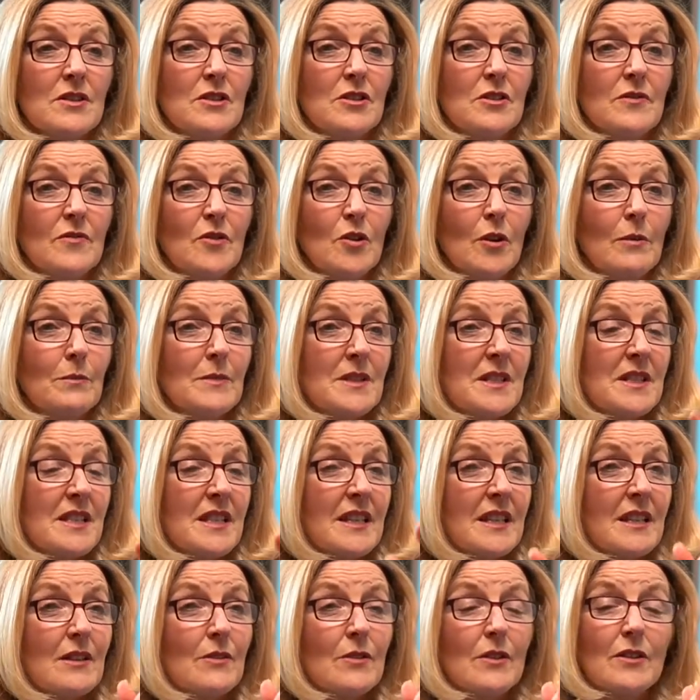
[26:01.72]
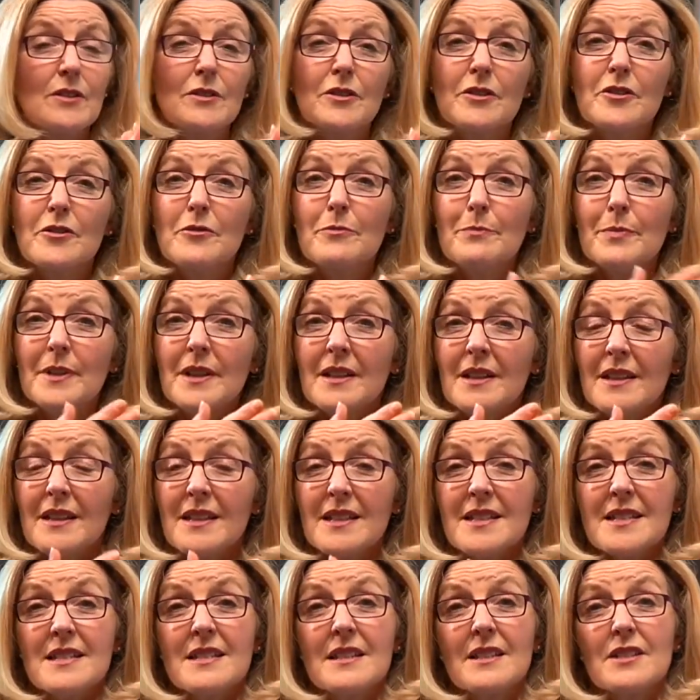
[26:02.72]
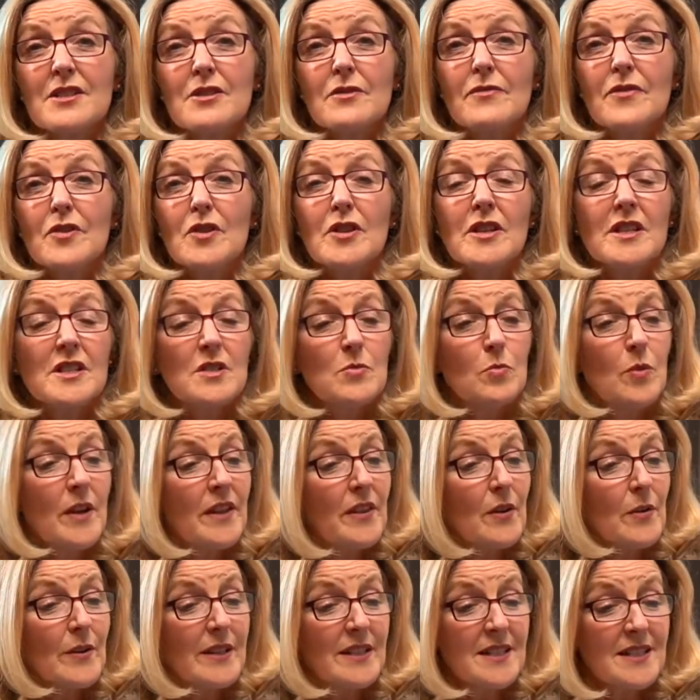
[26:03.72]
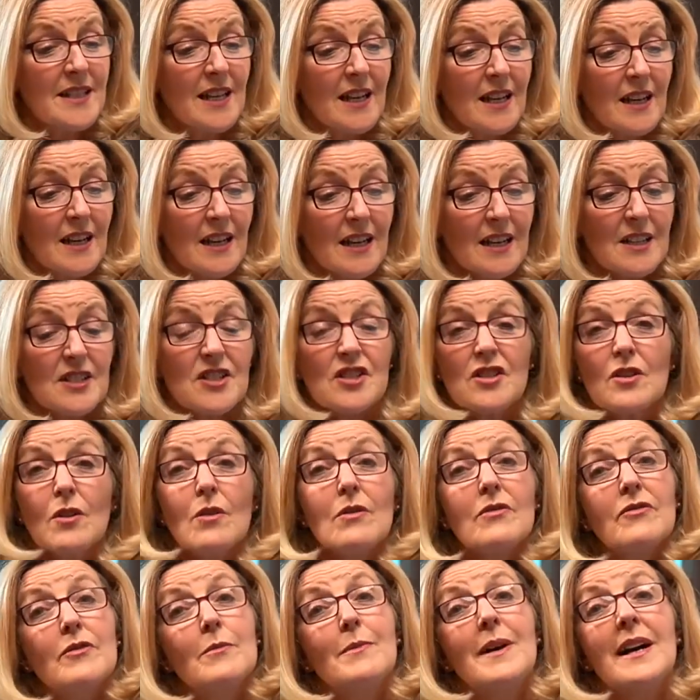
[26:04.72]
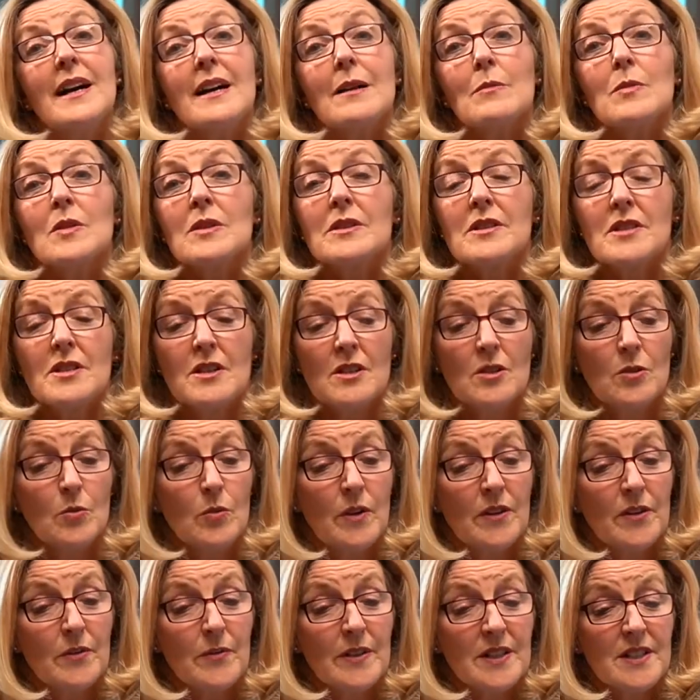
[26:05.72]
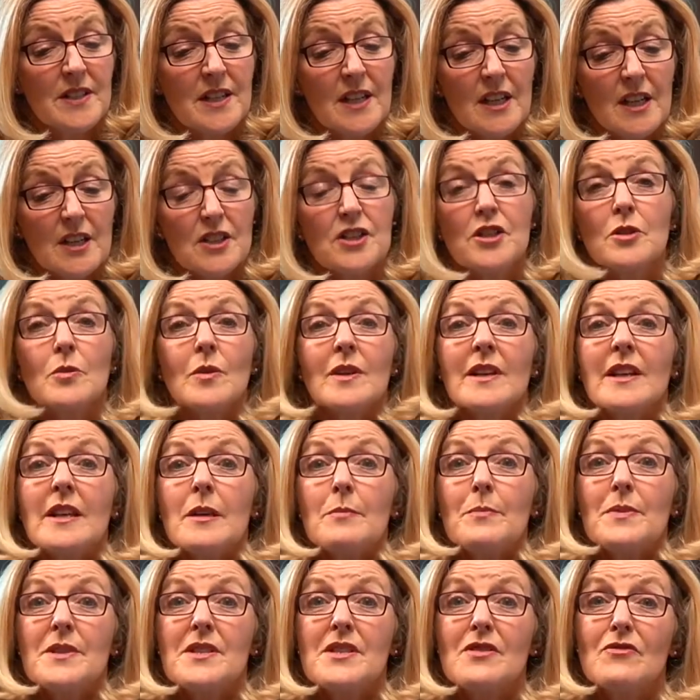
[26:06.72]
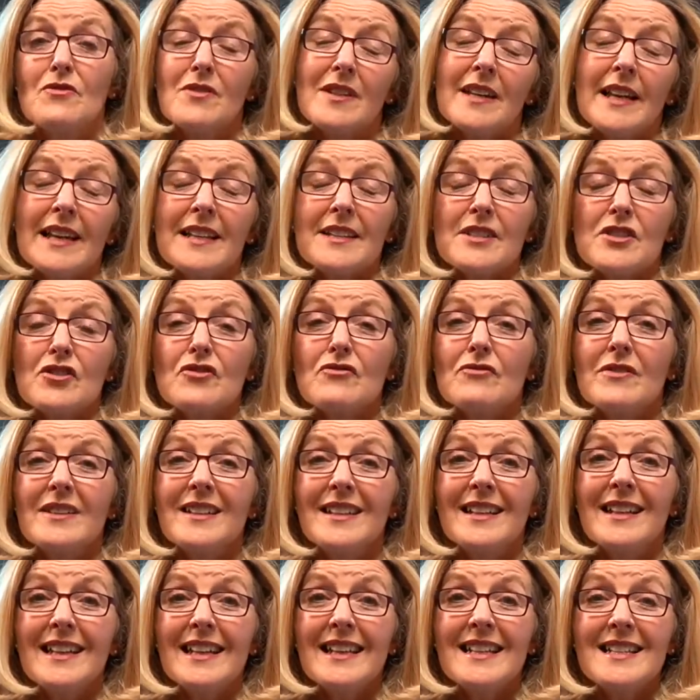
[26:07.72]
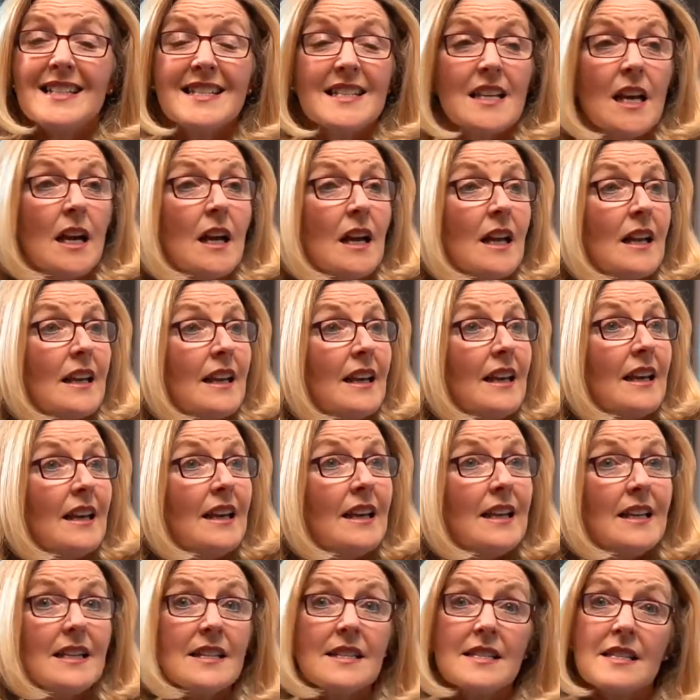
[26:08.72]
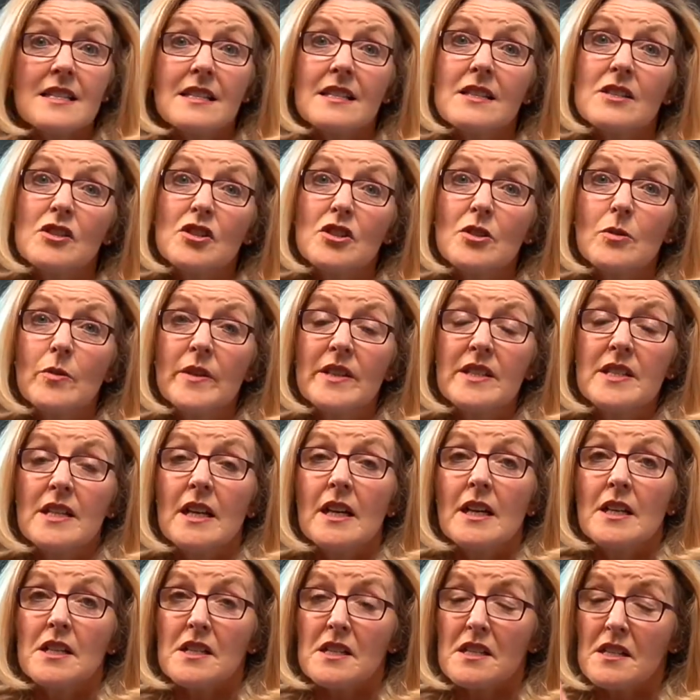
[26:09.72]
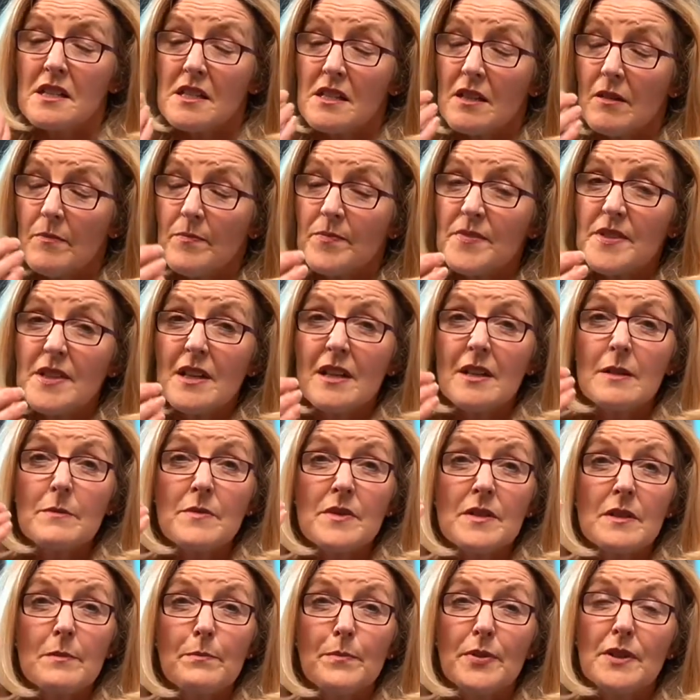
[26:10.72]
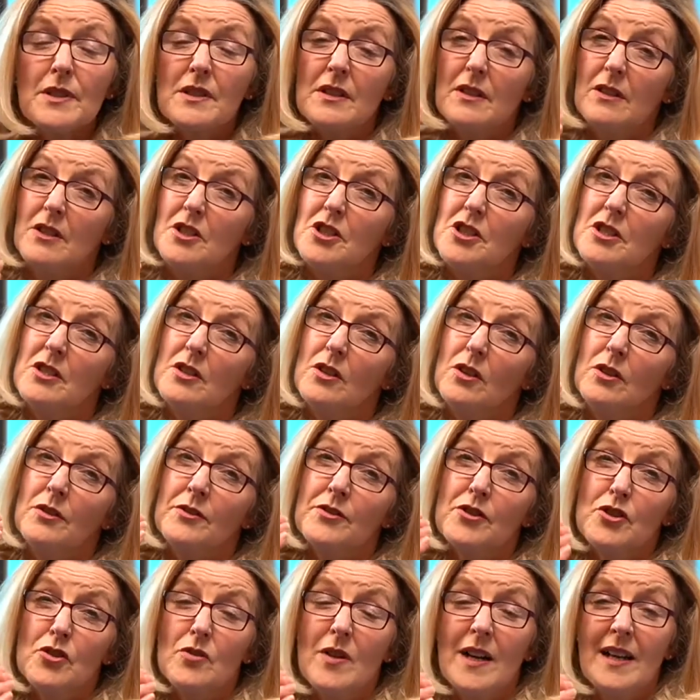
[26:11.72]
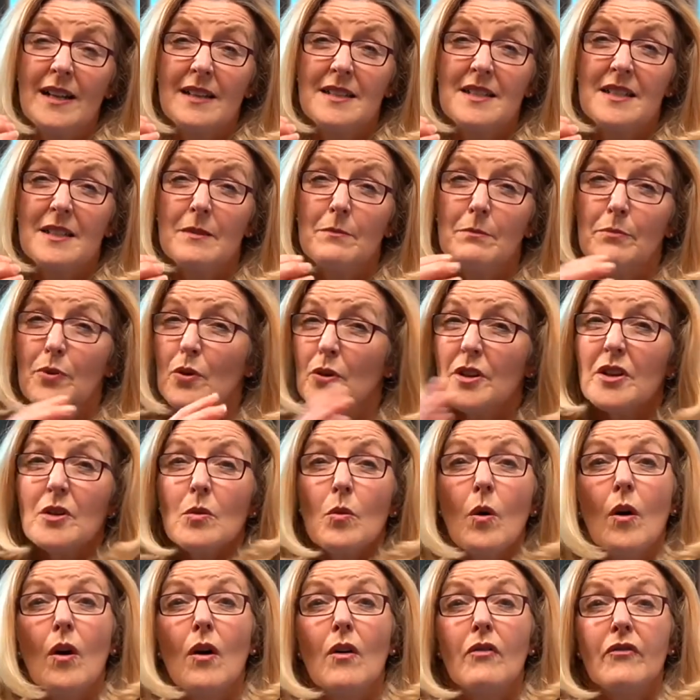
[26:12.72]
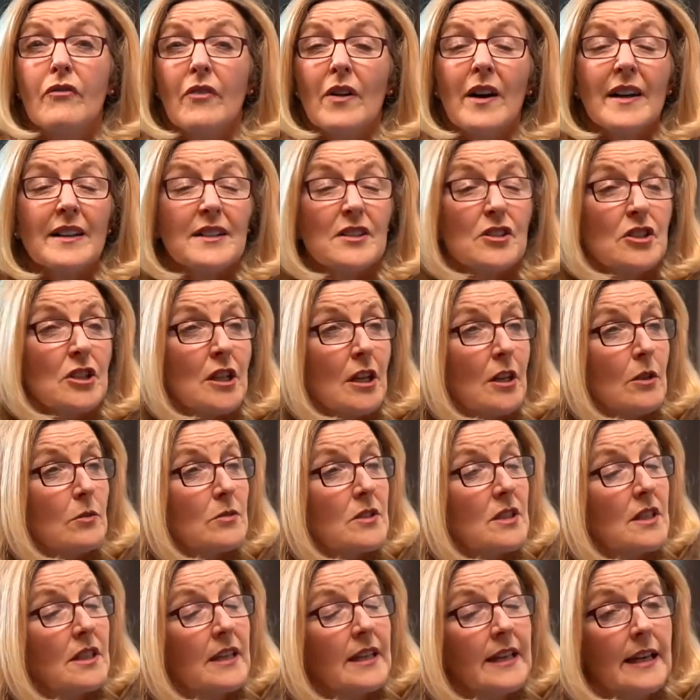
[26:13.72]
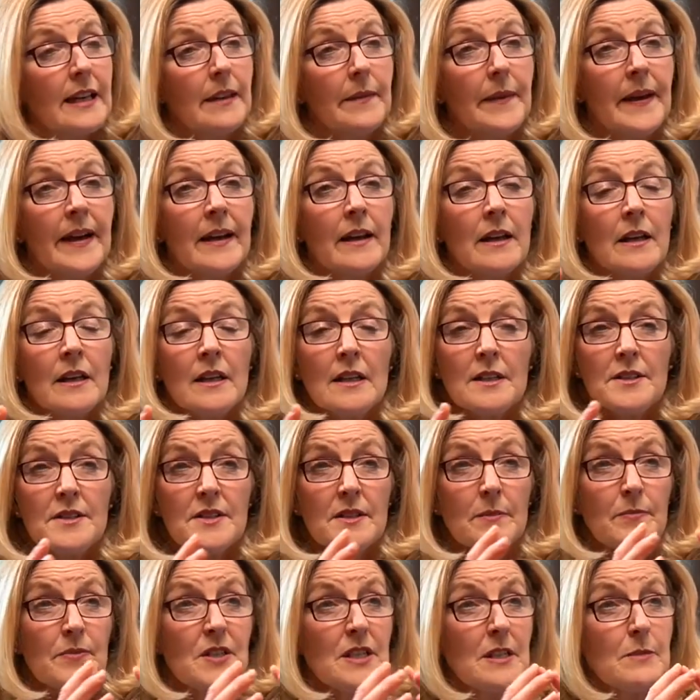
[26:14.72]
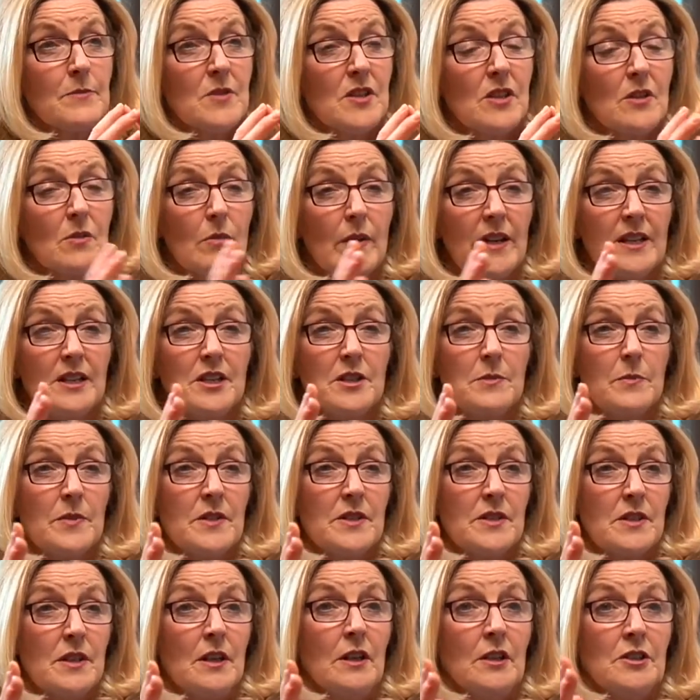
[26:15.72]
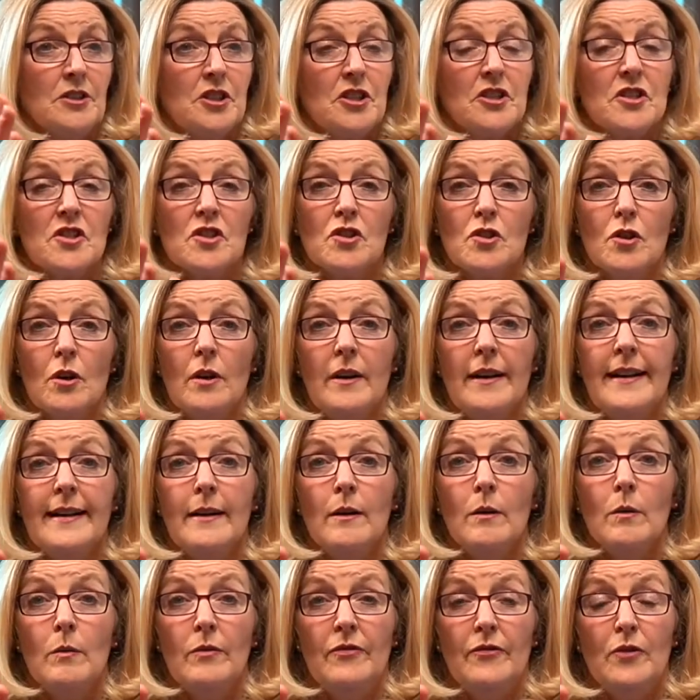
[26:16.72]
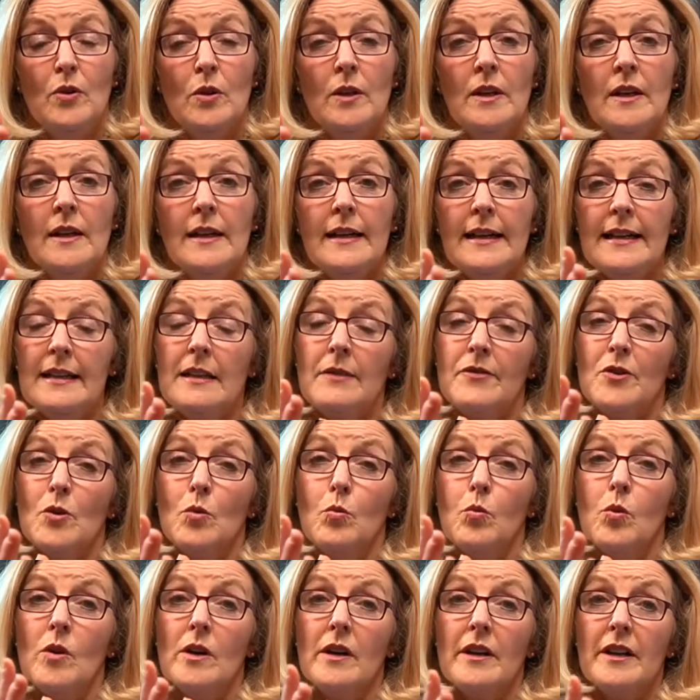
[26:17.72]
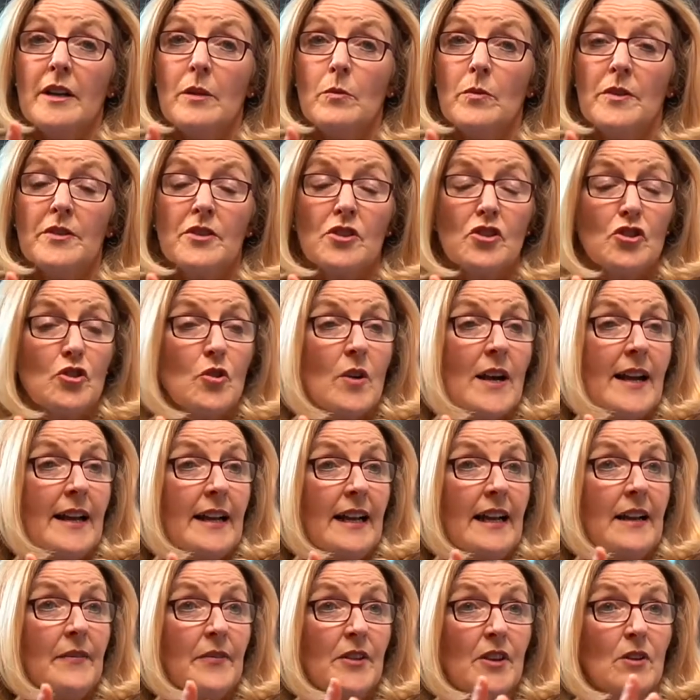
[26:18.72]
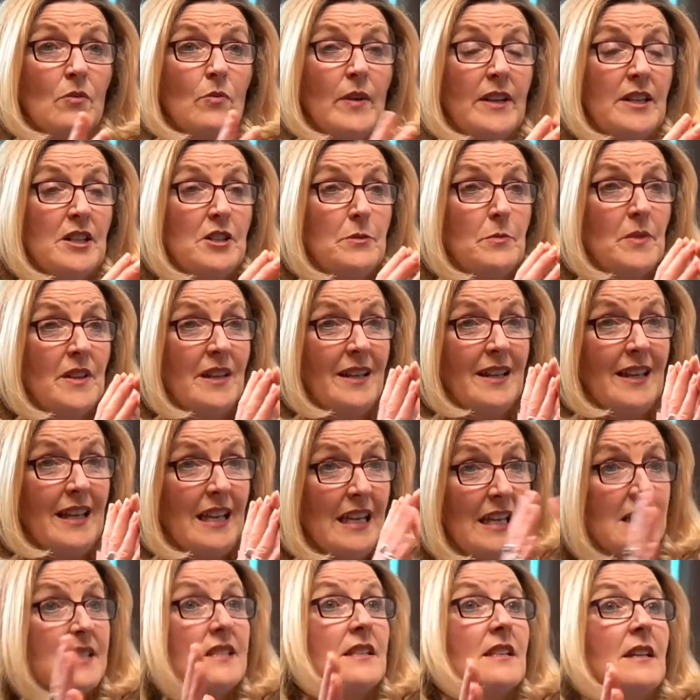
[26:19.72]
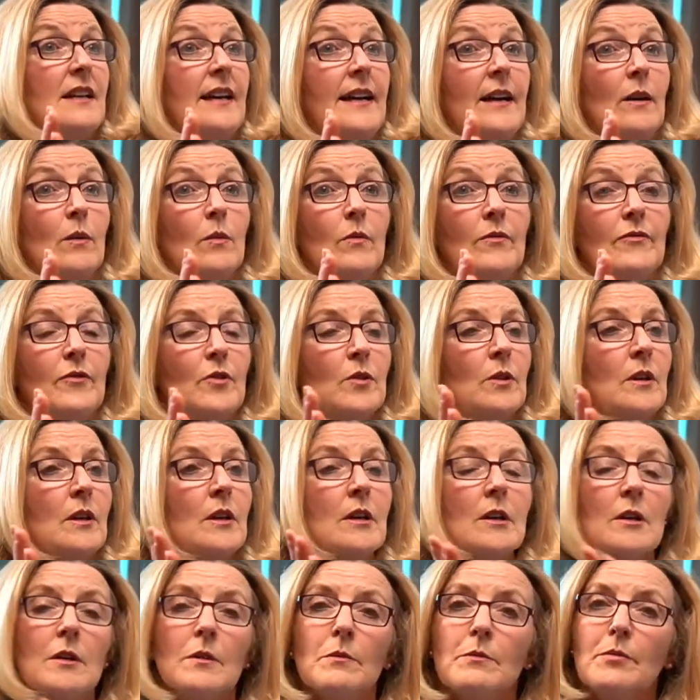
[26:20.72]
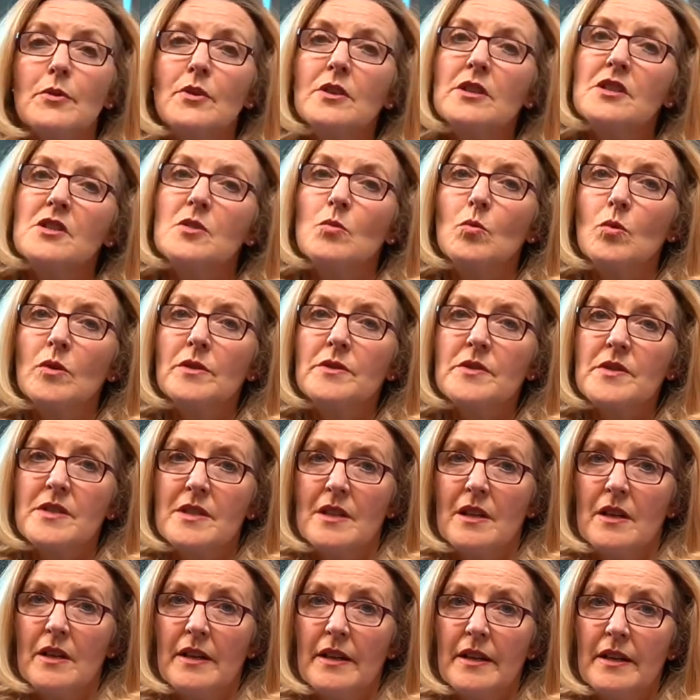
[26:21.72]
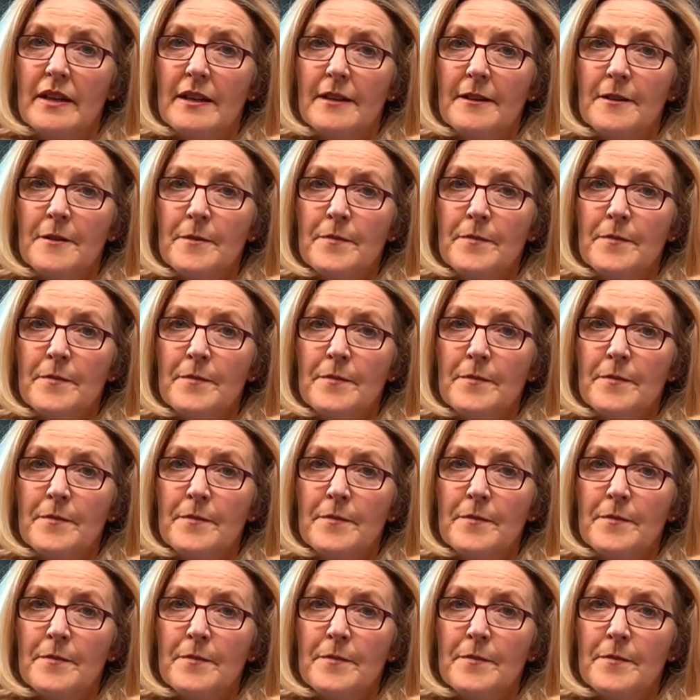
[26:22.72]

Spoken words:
and you've got material that you've been listening to for years, whether it's a song from Hamilton or whether it's Dua Lipa's latest release. Listen to it. Sometimes the production on tracks can put you off. I totally get that. Sometimes the arrangements are just not helpful. And if you're working with a track and the arrangement isn't helpful, put it to one side.